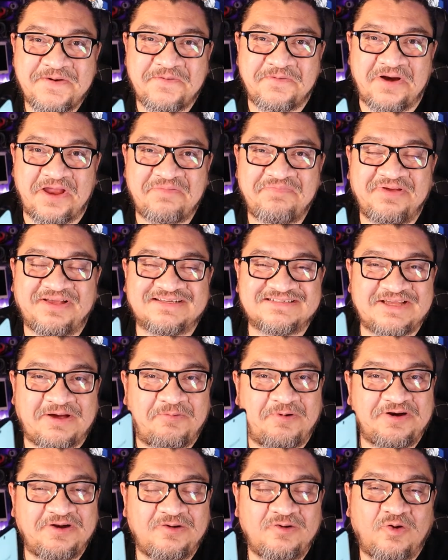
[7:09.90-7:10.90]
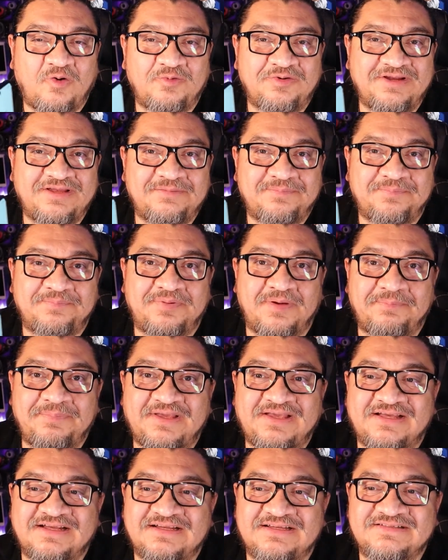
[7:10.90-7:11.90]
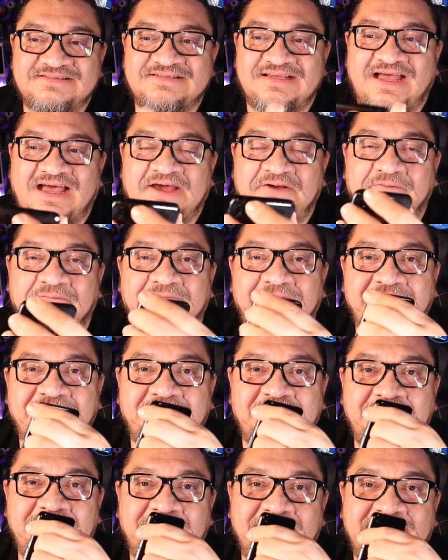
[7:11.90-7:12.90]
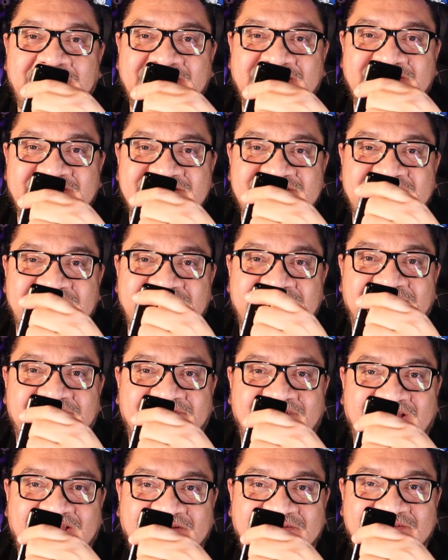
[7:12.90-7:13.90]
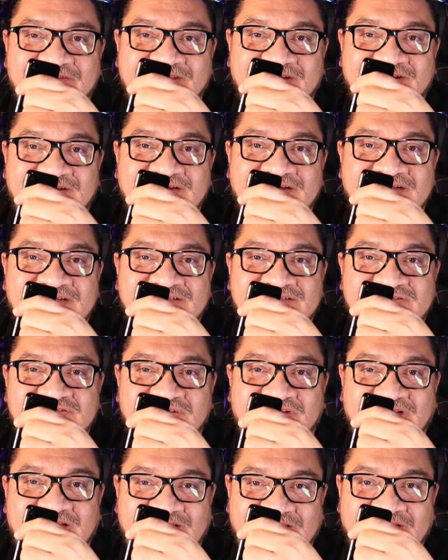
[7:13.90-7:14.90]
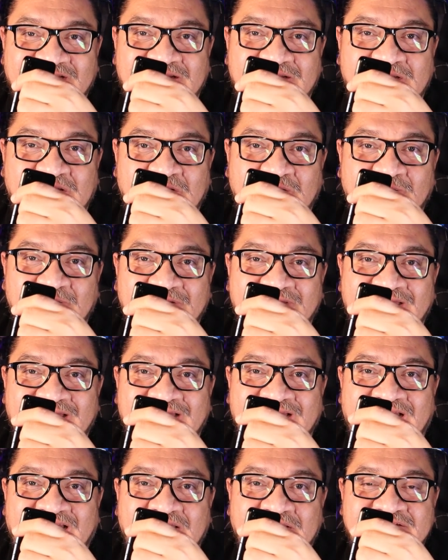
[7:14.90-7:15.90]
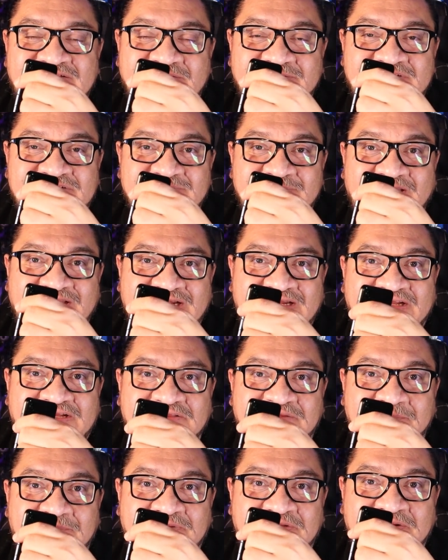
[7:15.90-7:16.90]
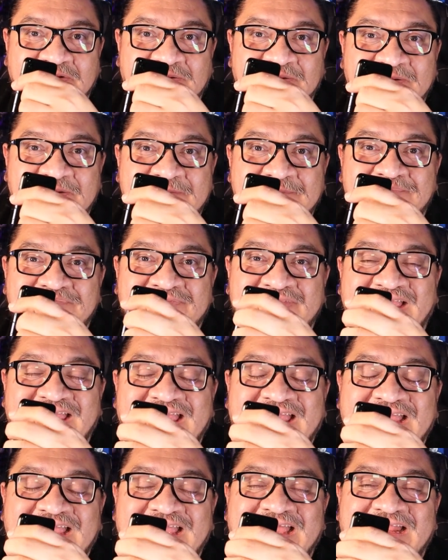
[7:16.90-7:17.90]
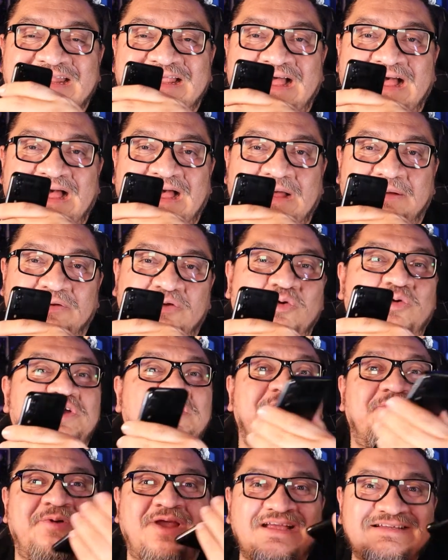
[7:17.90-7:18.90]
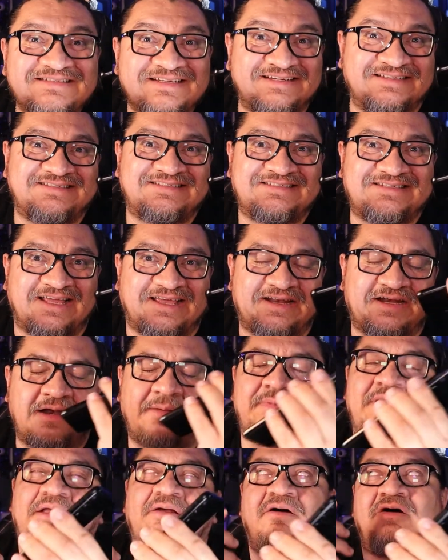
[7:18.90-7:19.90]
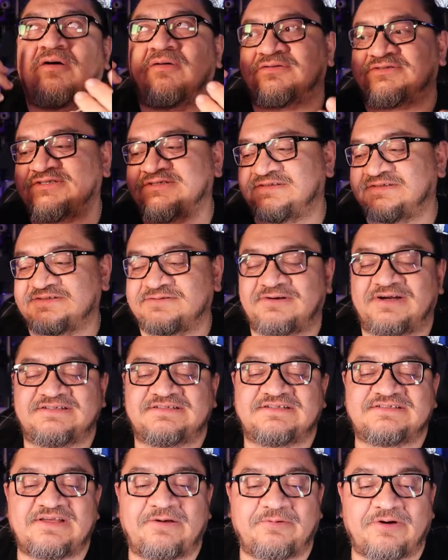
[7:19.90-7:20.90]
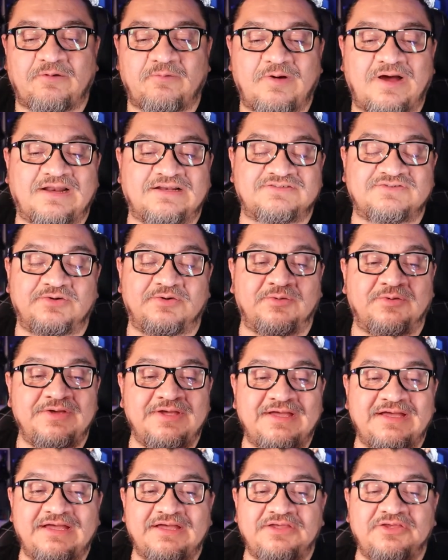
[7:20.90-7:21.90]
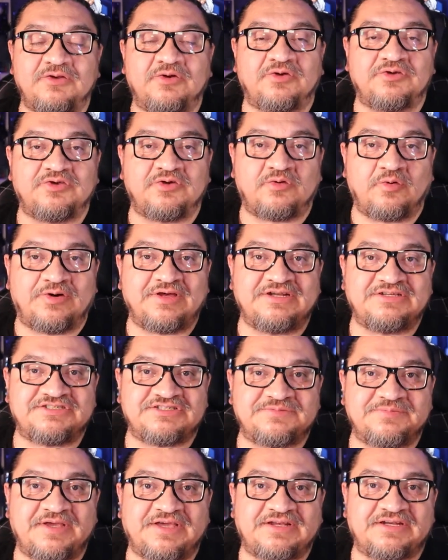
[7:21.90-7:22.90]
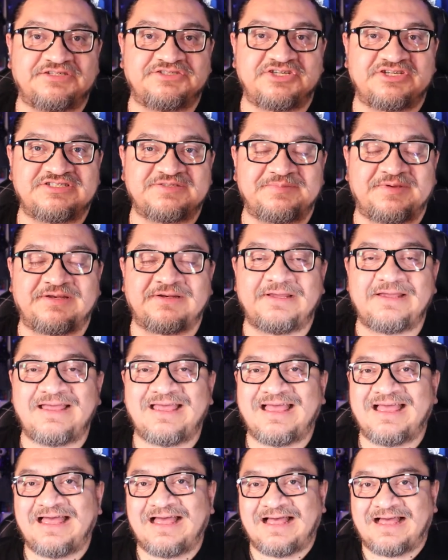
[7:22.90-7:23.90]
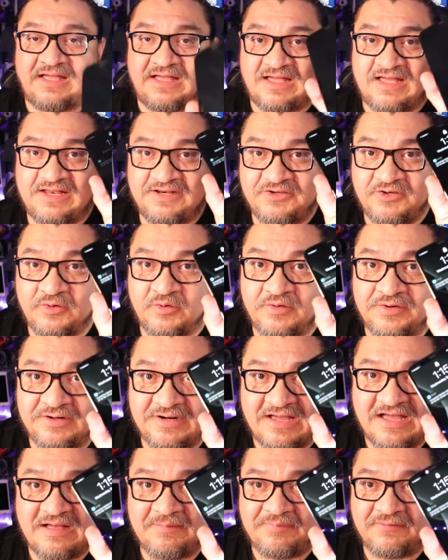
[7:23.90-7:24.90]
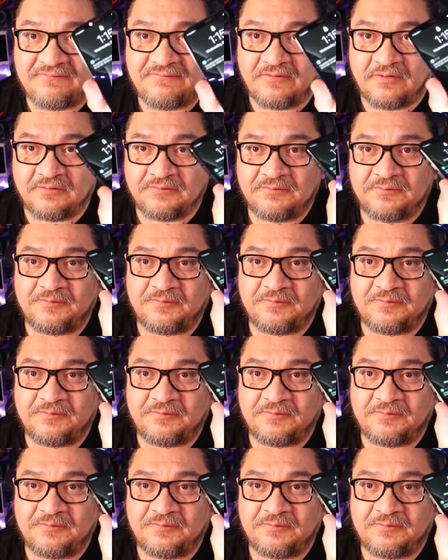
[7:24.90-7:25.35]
right? Because I want to lower it, but because I don't feel that there's a divider there to click low, I sometimes might click in the middle and I'll go ahead and raise it instead. And I'm like, oh, Jesus Christ, that's not what I want. So, you know, you go ahead and just make an adjustment. On your Apple phone,